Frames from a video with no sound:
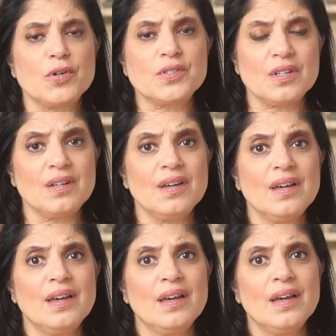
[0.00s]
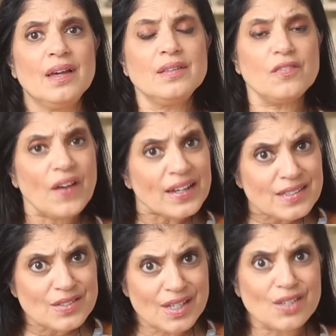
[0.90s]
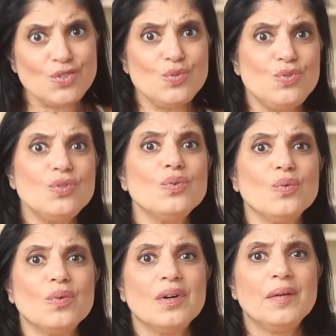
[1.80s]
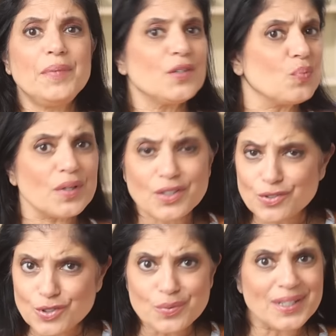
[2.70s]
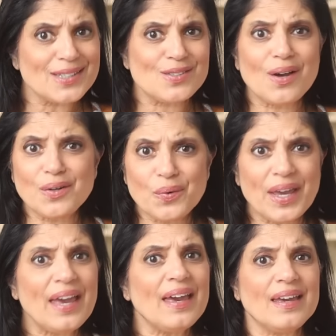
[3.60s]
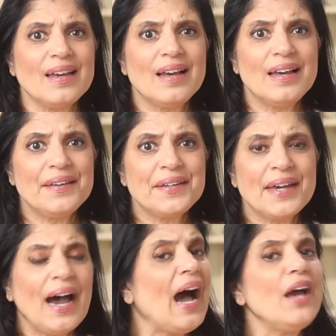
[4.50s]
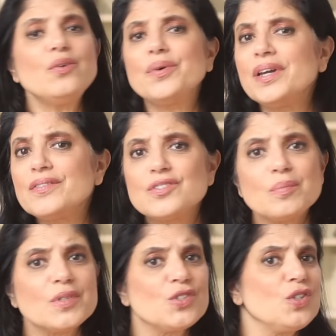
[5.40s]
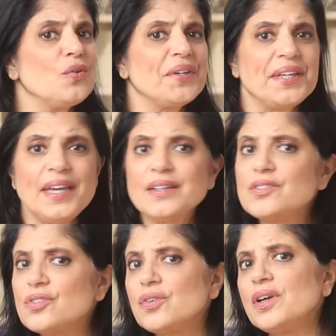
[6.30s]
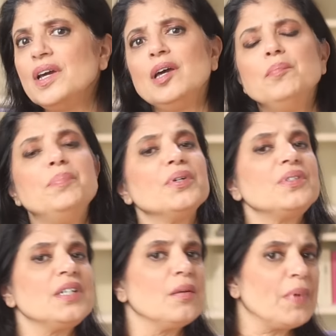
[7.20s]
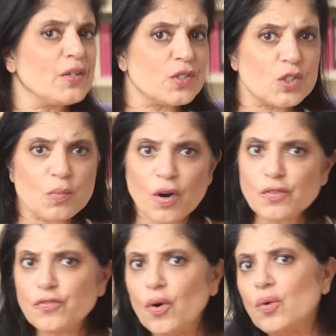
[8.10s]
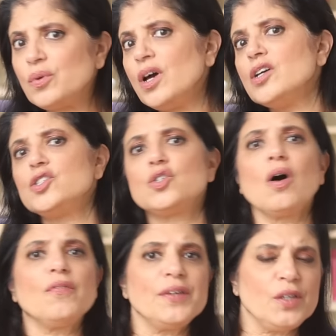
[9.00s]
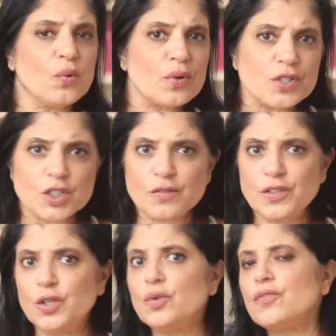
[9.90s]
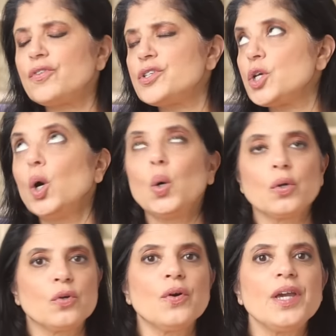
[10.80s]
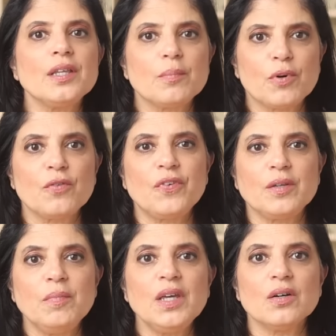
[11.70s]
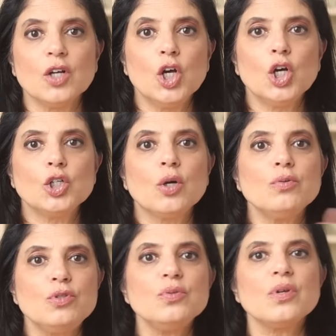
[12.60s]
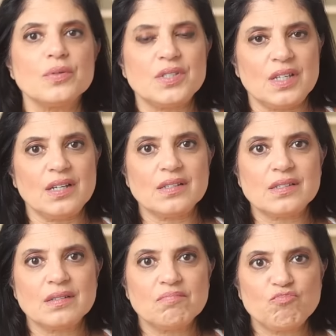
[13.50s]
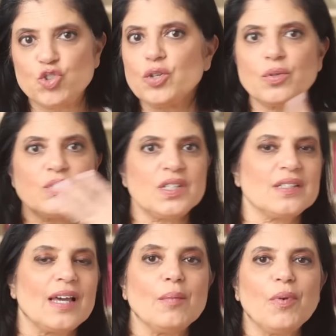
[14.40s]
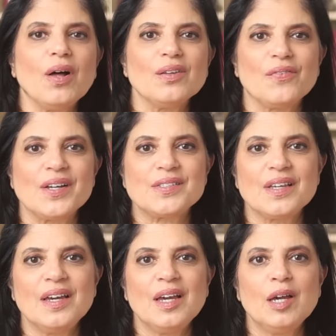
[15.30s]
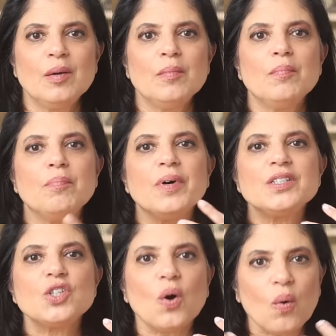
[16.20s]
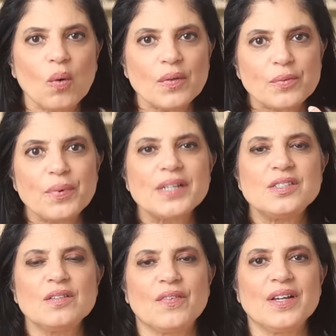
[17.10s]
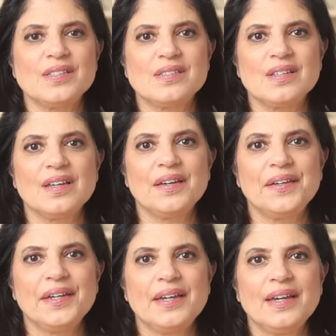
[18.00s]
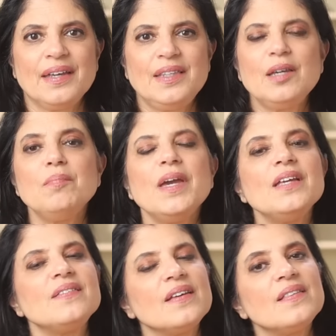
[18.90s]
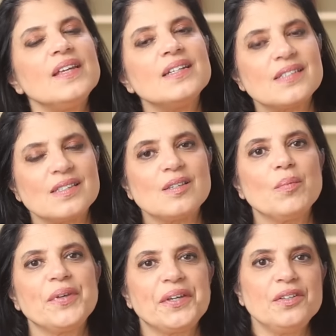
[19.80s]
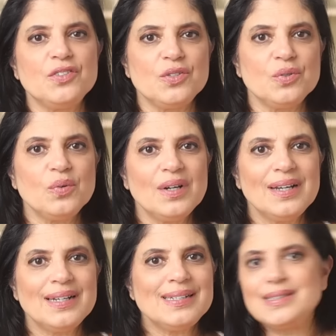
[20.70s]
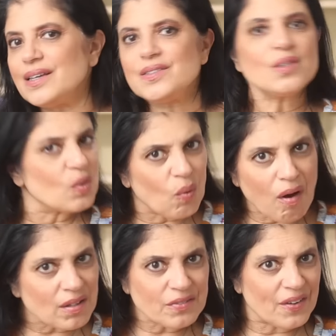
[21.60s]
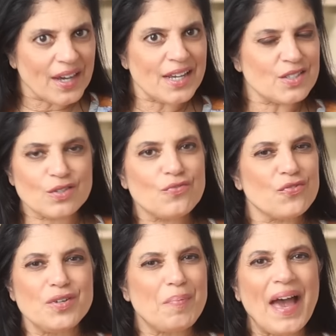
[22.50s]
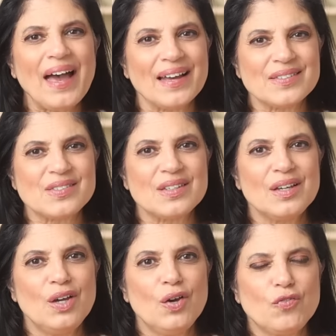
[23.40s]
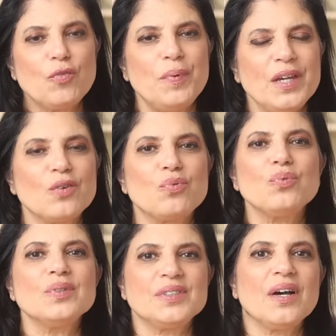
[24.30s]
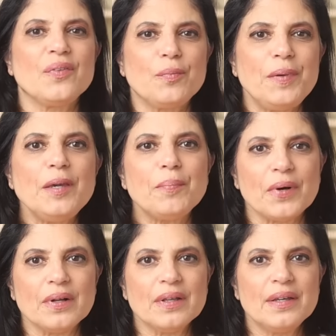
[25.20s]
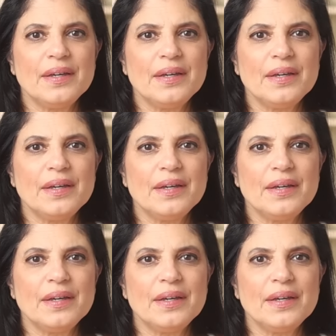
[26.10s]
person. The fact is, yes, you do, because what they're doing is not okay. I don't care if someone's curing cancer, building a better smartphone, solving the origin of the universe, or cooking the perfect meal. Go do those things. Sure, those things help all of us, but to all the rest of us, the amazing things that someone can do doesn't qualify as a free pass for being cruel to other people.